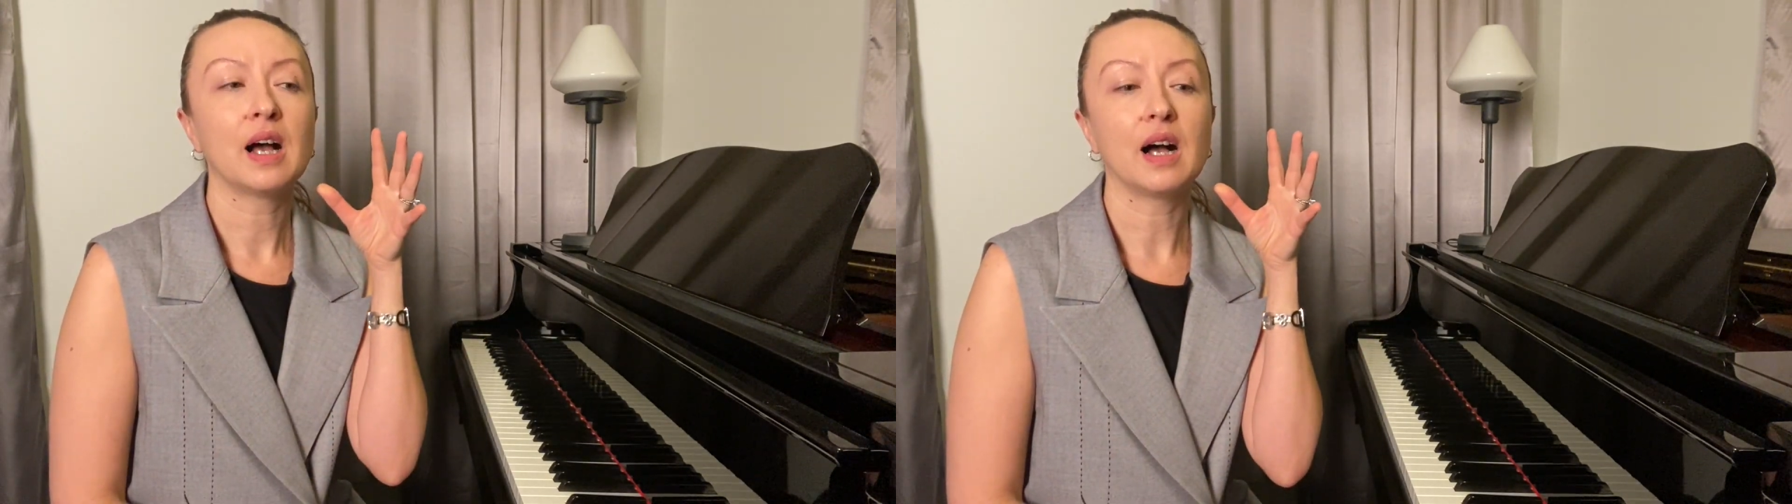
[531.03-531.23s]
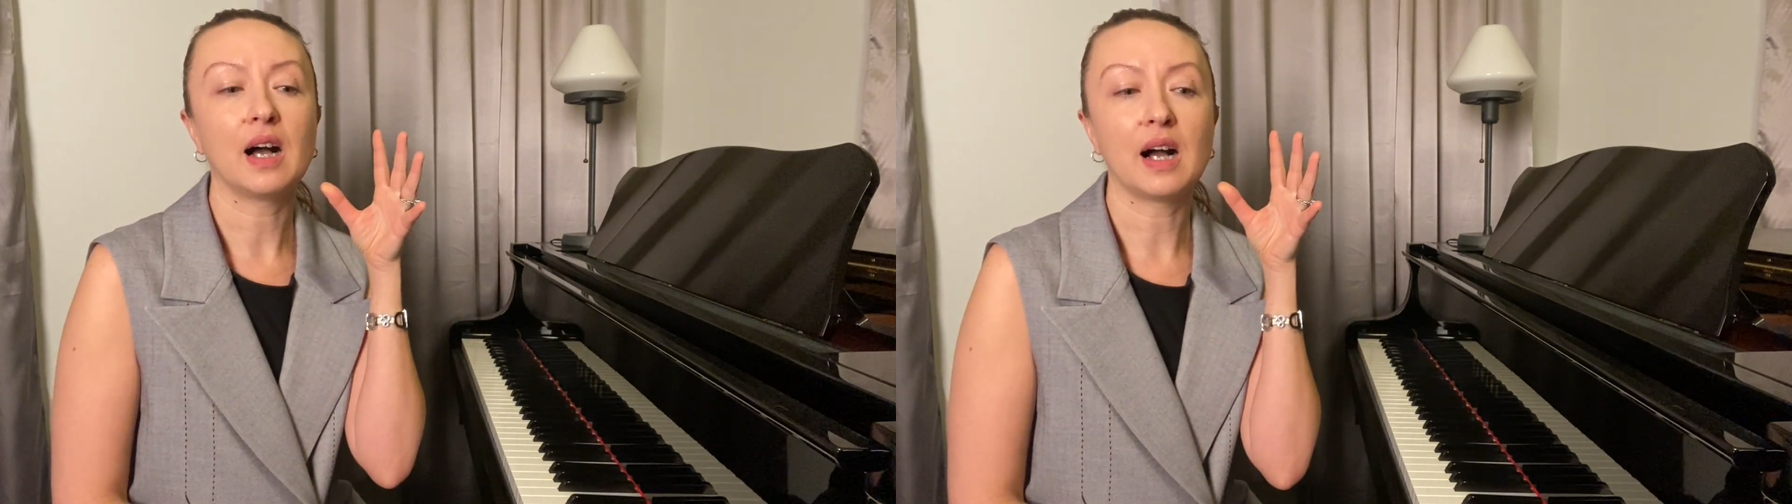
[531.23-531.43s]

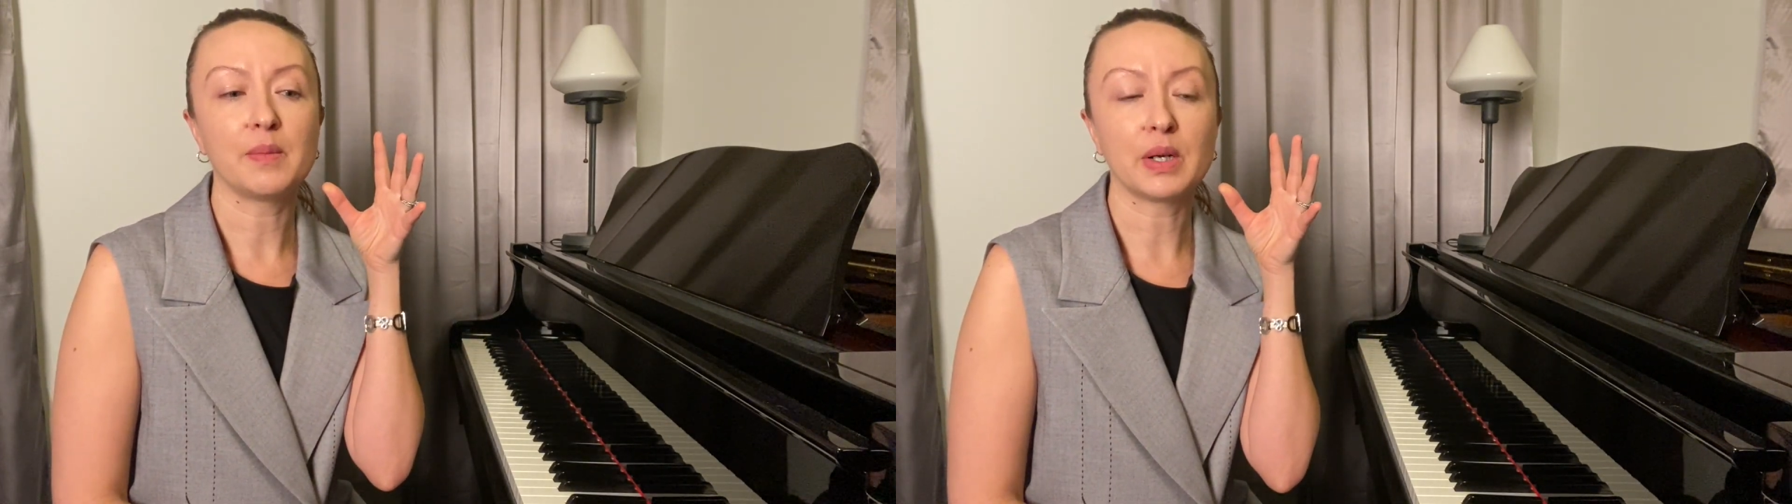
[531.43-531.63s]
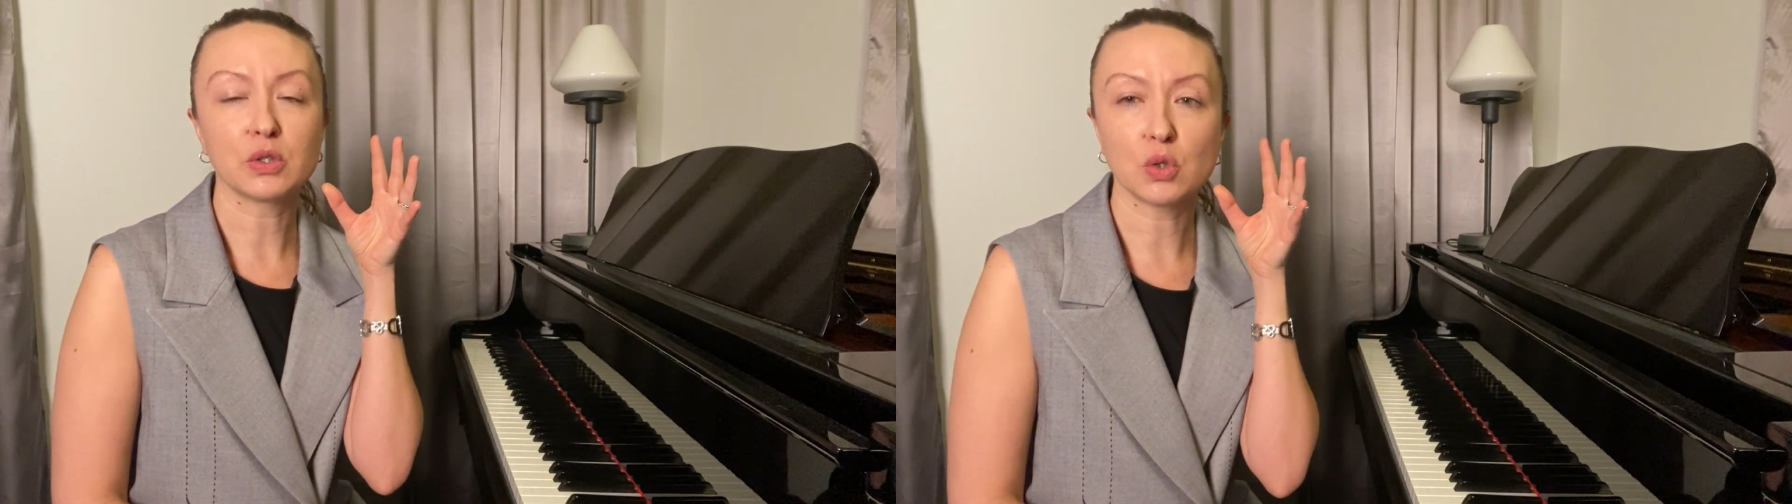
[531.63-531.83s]

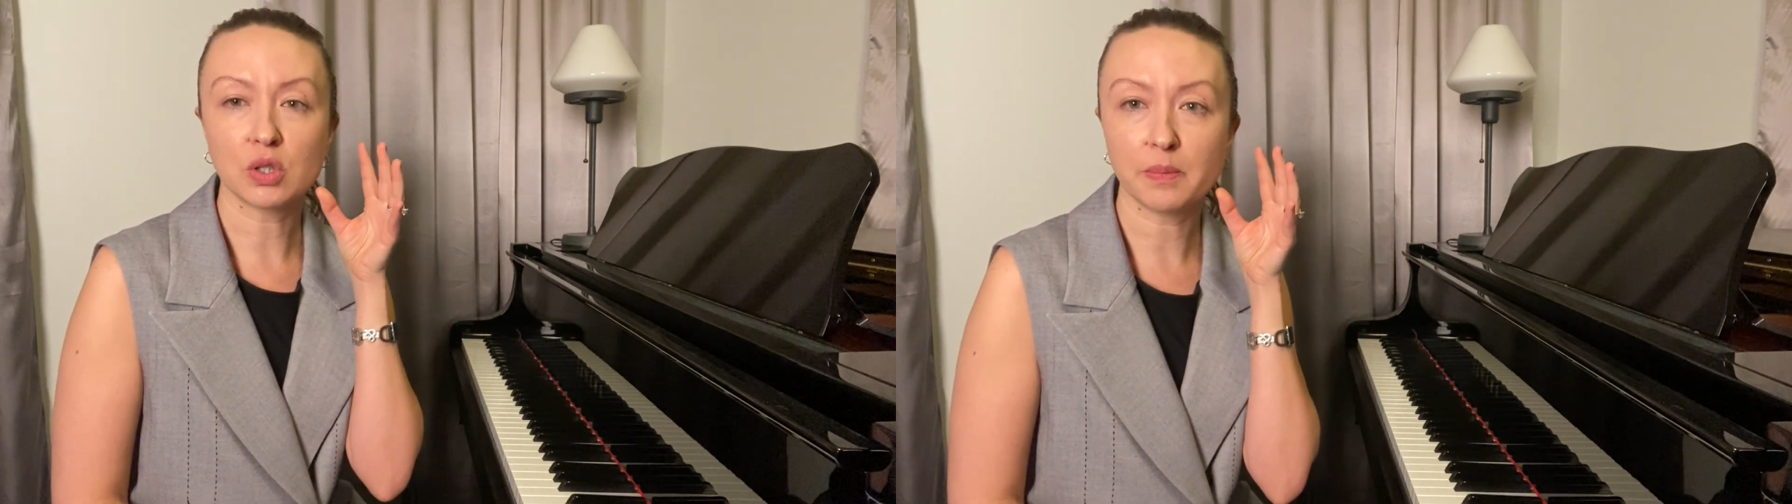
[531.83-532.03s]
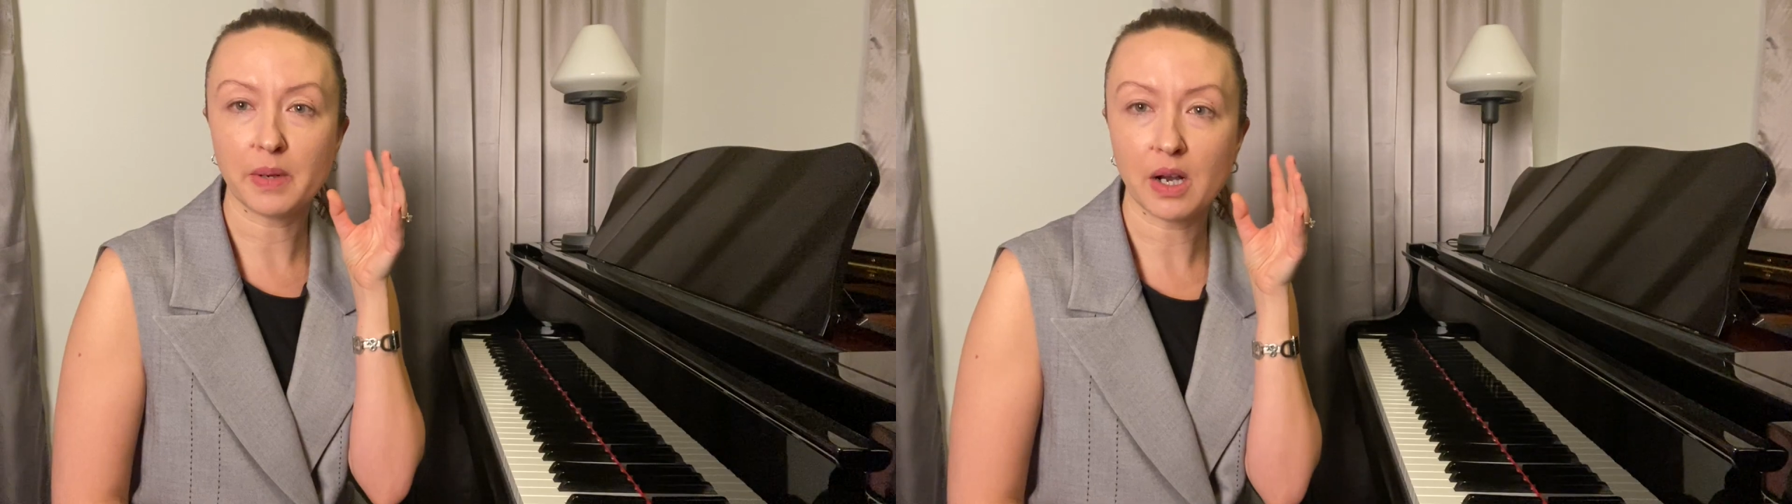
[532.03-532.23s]
I'll talk
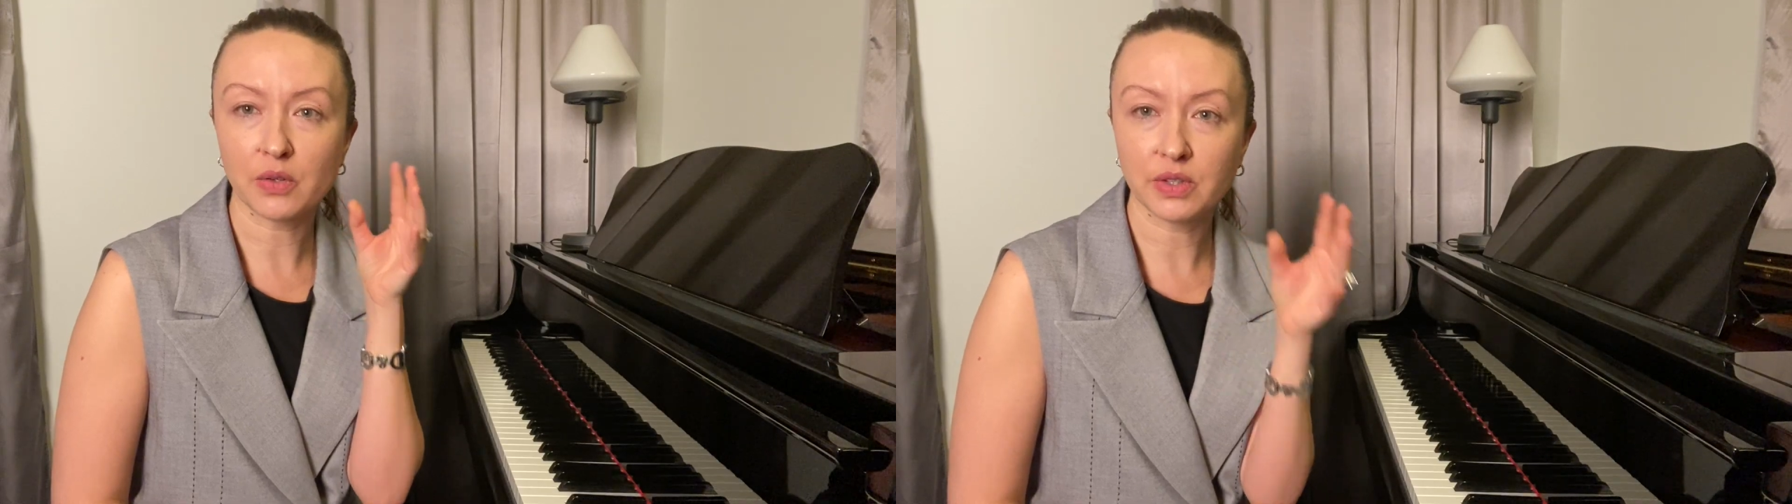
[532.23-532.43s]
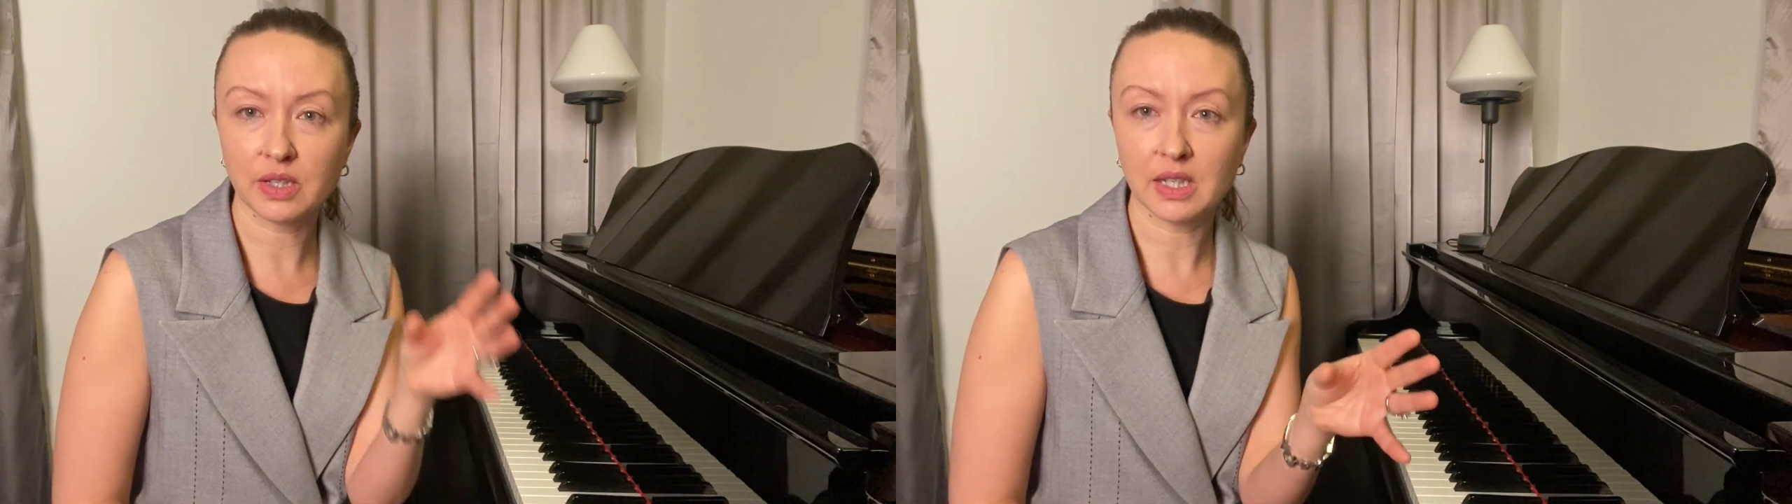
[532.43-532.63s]
about